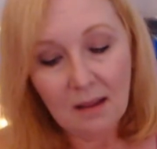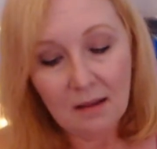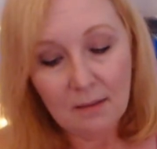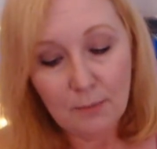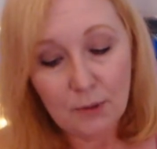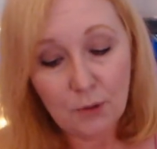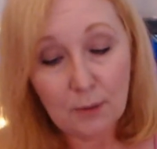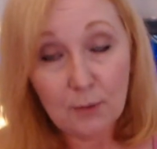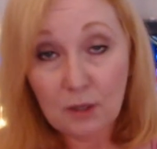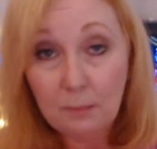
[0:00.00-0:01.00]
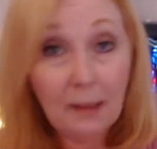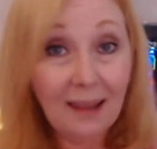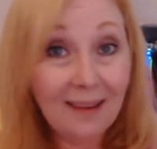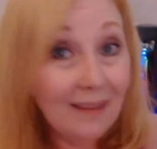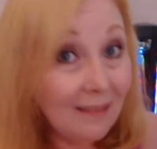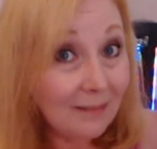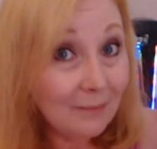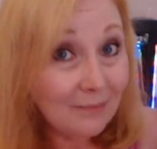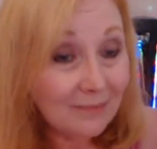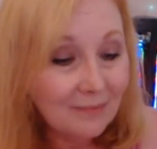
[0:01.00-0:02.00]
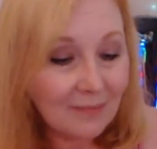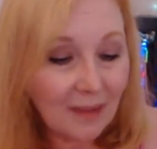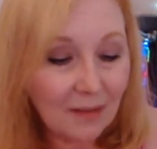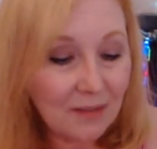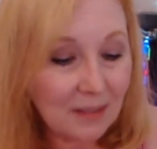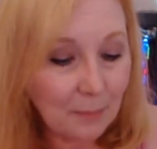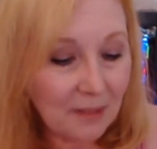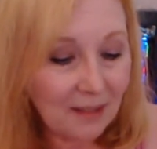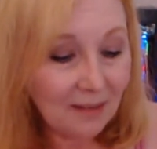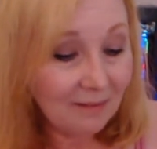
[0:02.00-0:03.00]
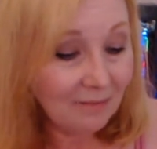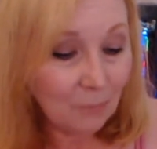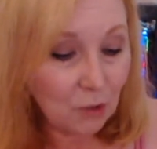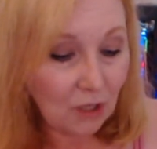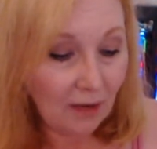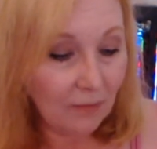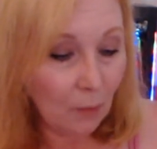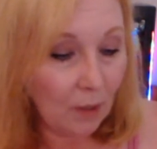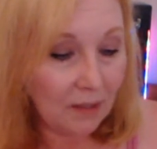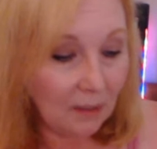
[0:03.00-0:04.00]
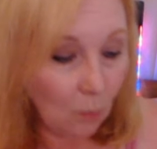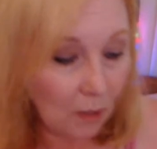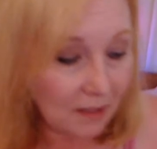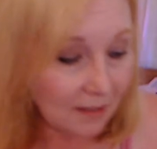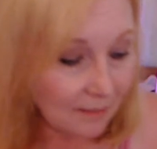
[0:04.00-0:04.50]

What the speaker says: prescription bag of something, which I have no idea what.